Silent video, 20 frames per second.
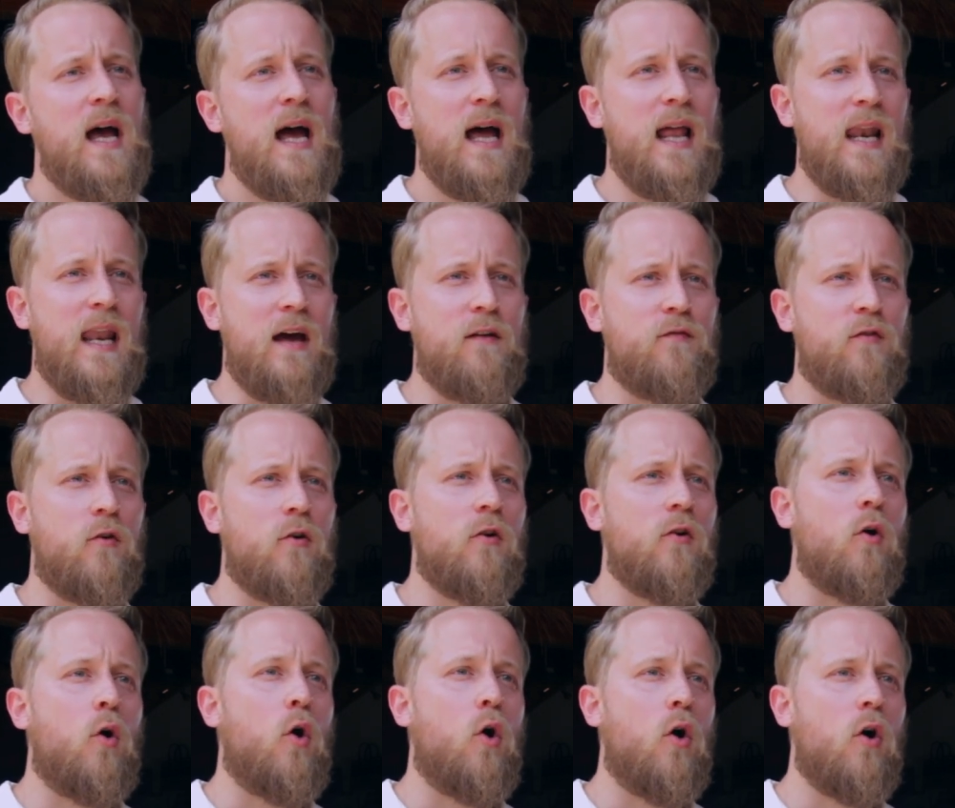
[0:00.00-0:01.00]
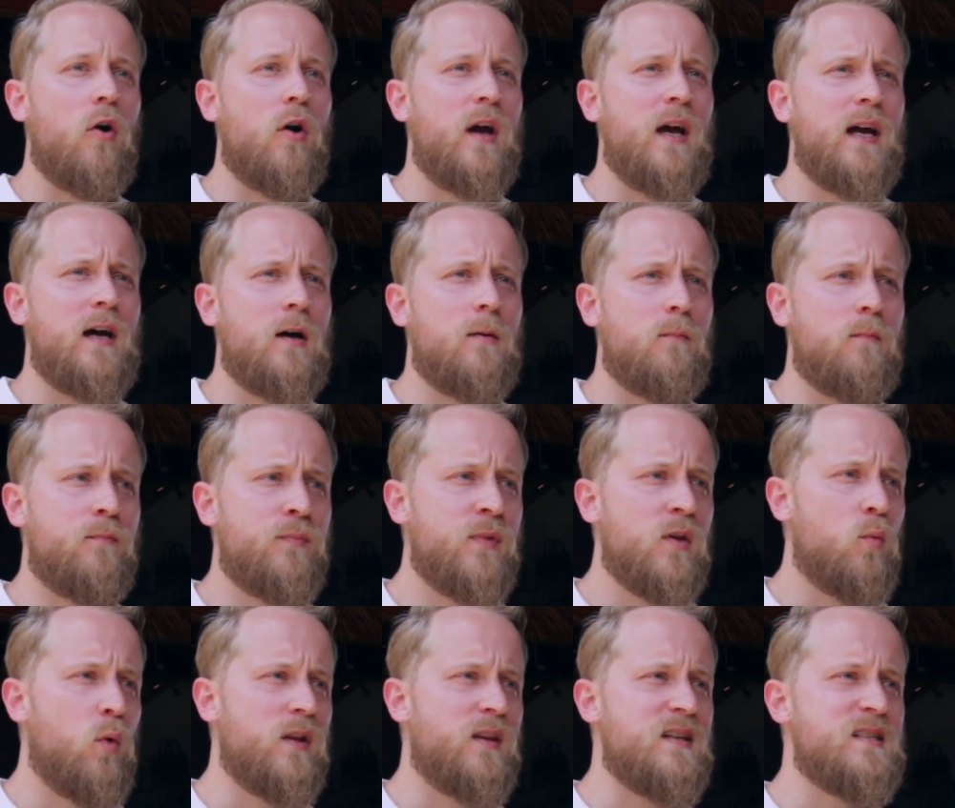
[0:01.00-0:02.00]
a lever, or
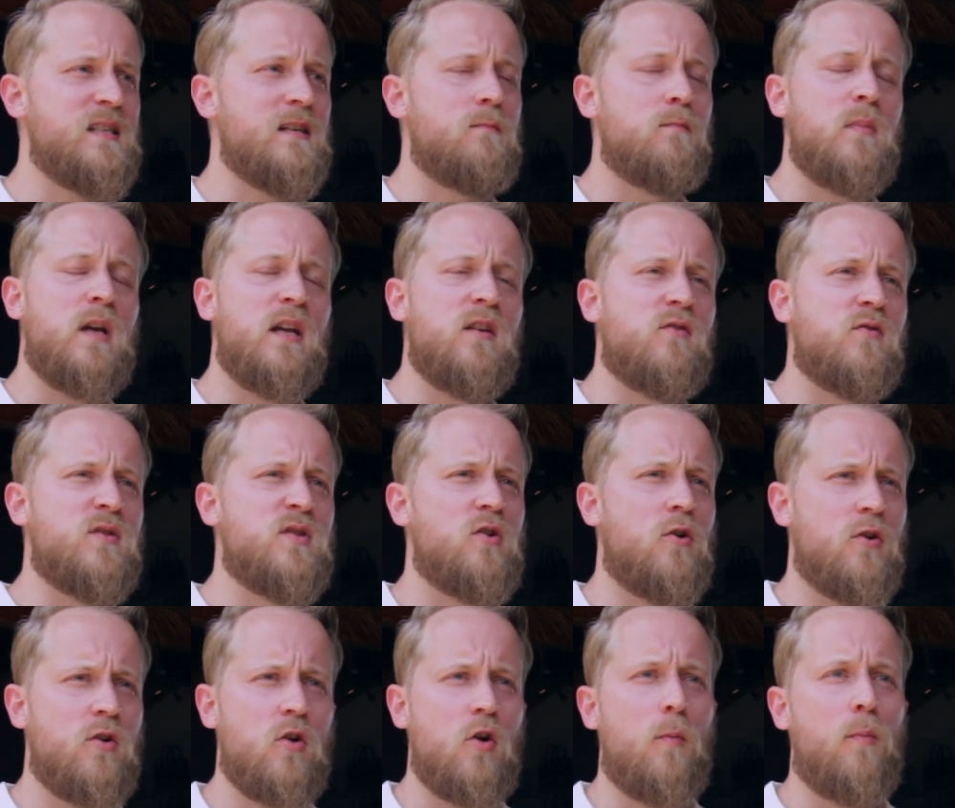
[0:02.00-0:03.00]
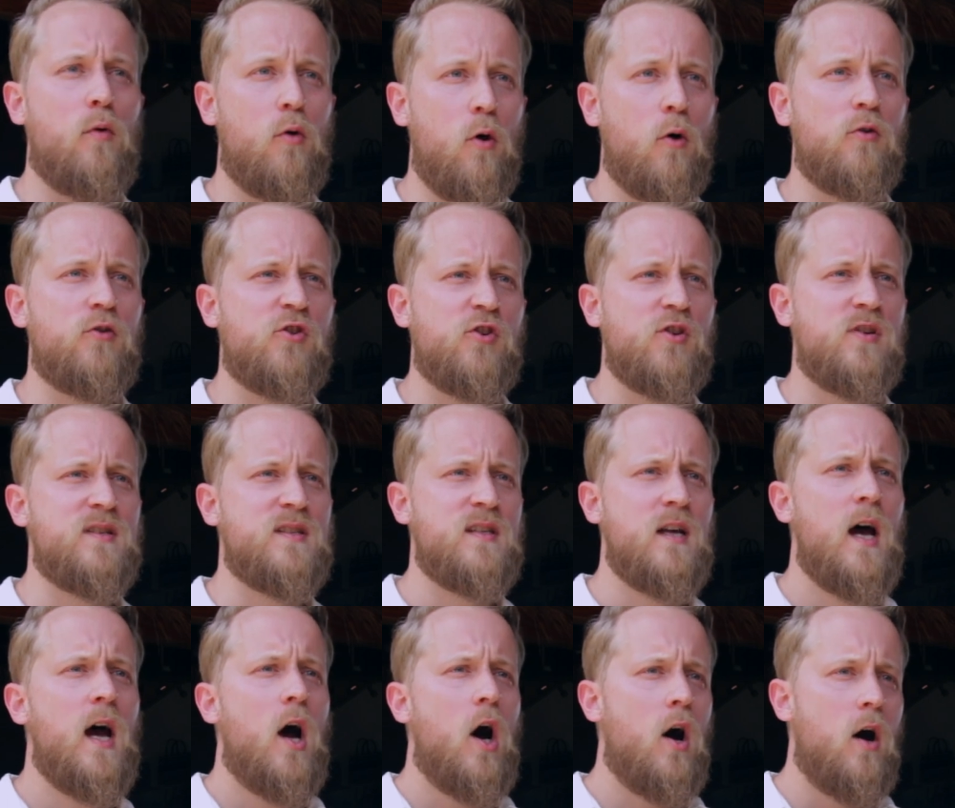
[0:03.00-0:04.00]
what does it mean to certain approaches
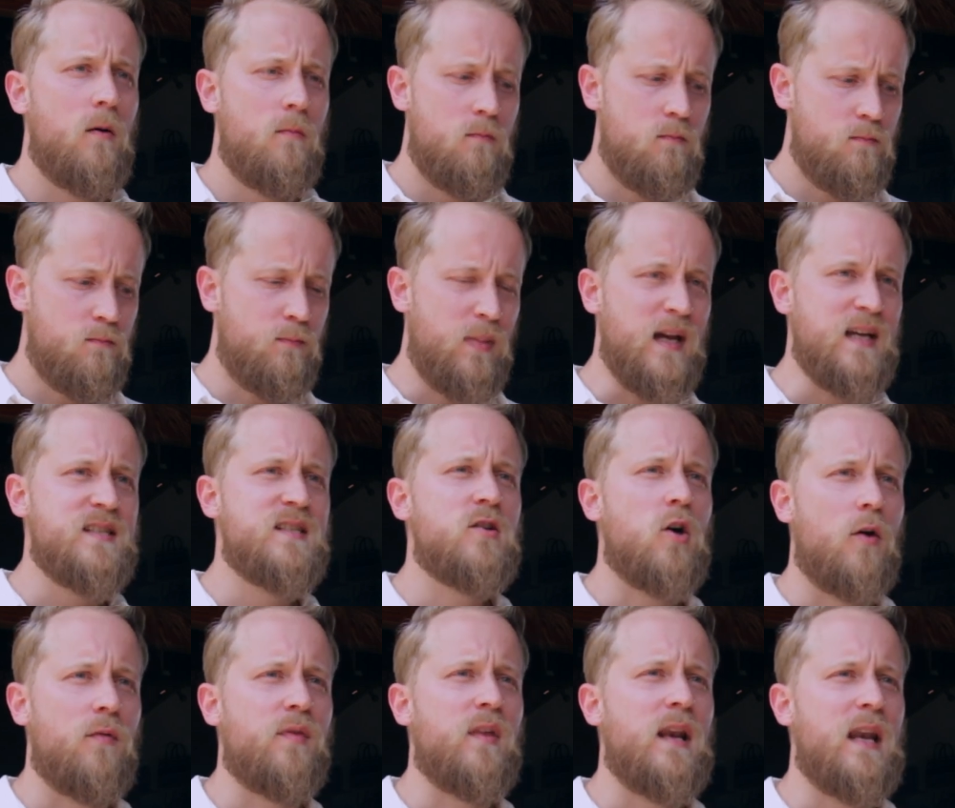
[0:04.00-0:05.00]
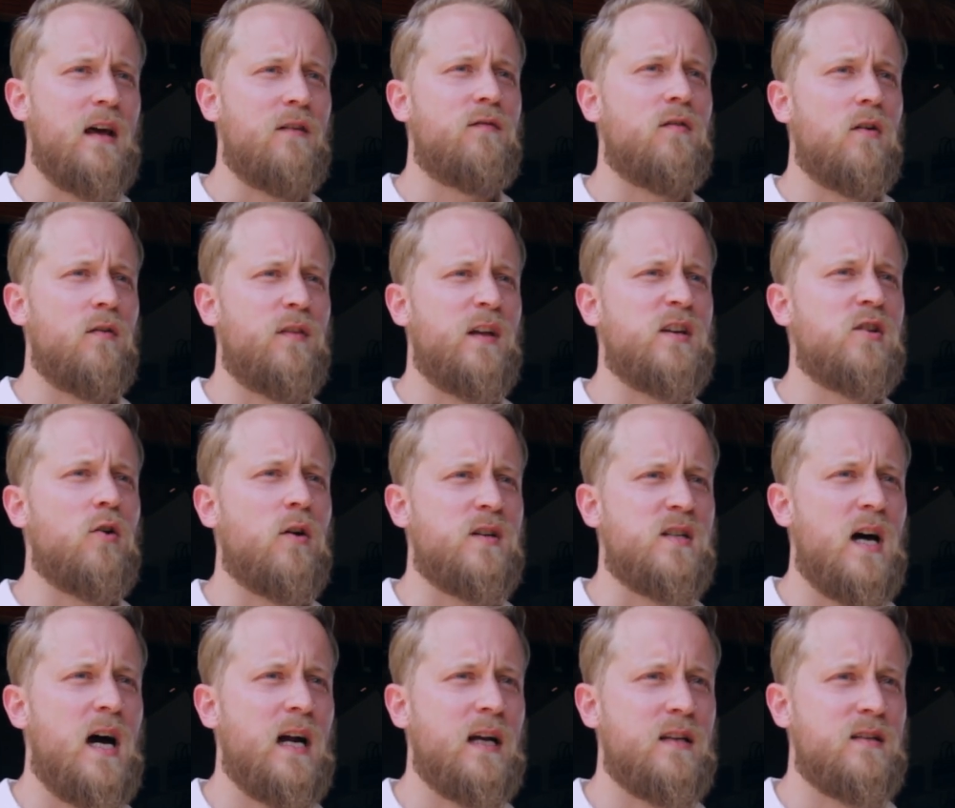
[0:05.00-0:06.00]
based on the level that you're
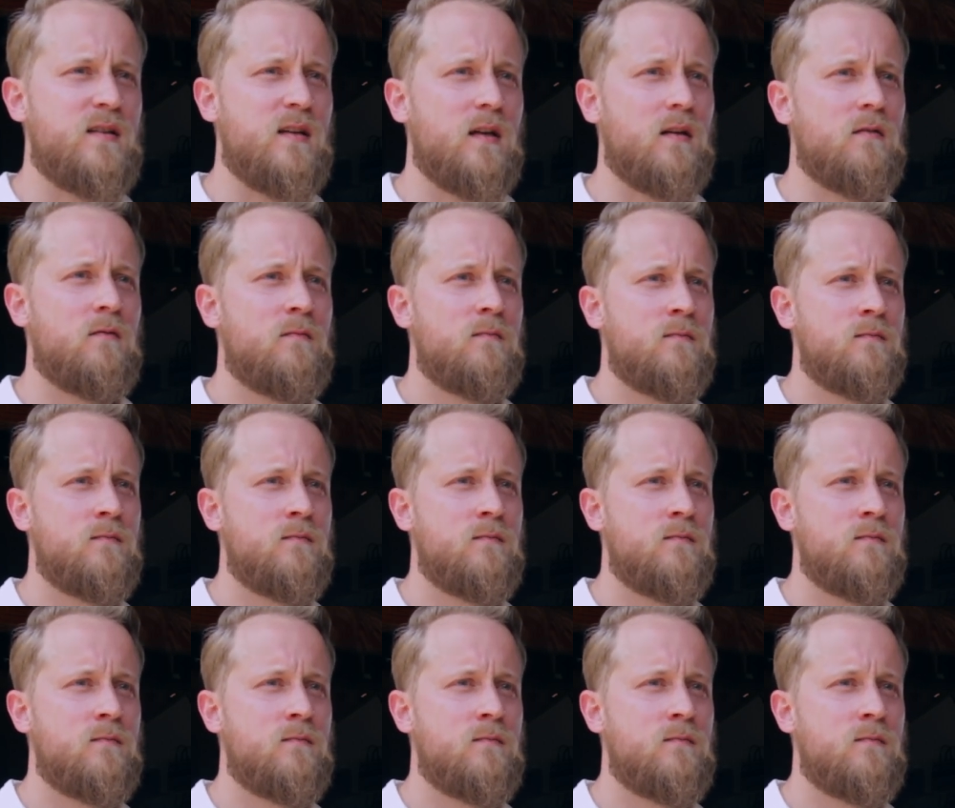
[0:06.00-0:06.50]
targeting.